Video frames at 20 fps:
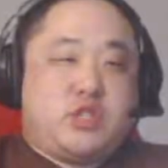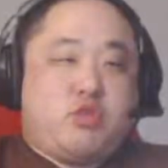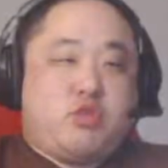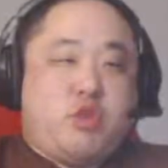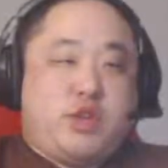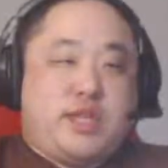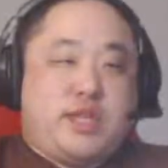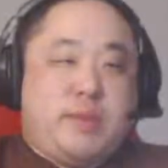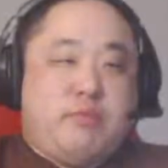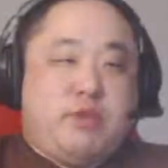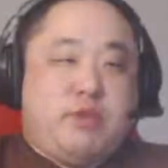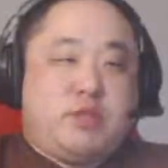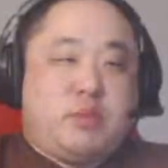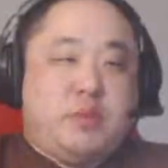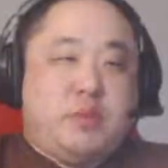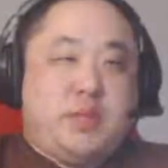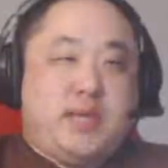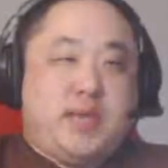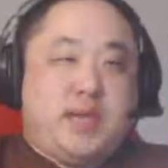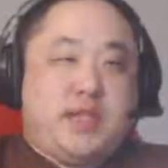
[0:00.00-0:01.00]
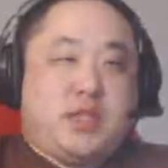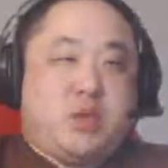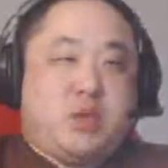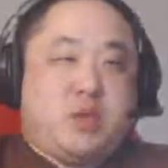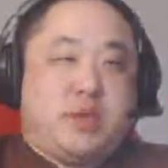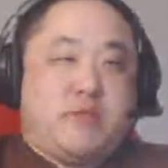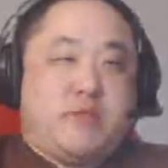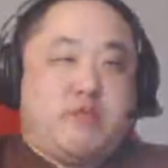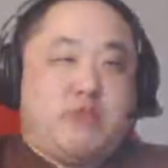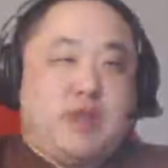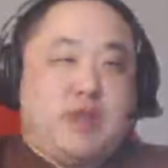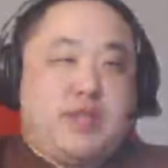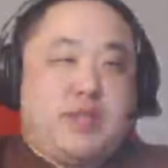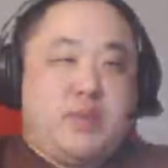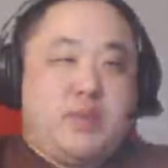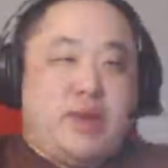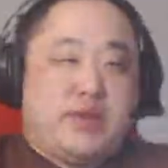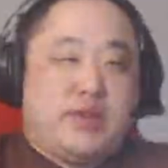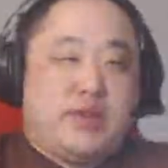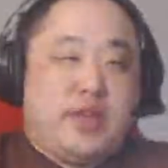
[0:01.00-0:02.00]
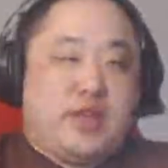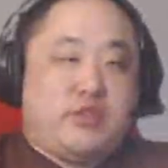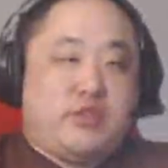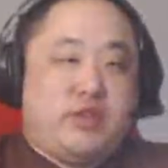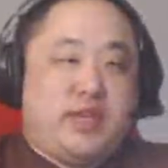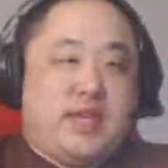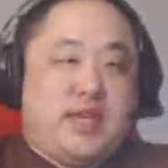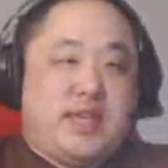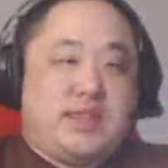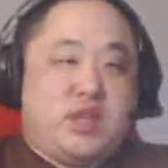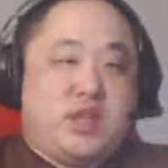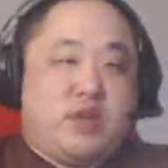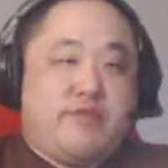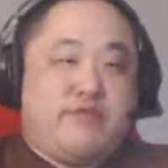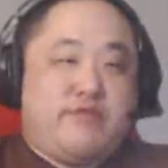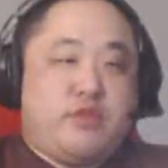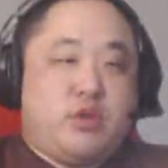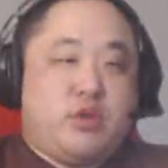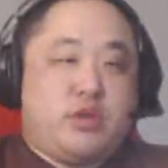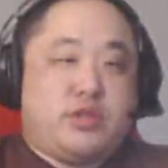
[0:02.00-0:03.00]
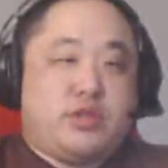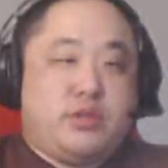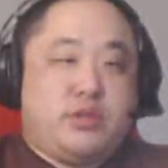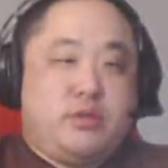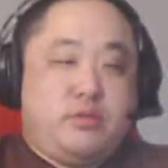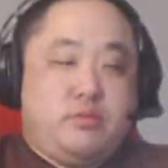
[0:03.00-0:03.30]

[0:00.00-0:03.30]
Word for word: cross that bridge when we get to it. Right now, we have to actually get there first.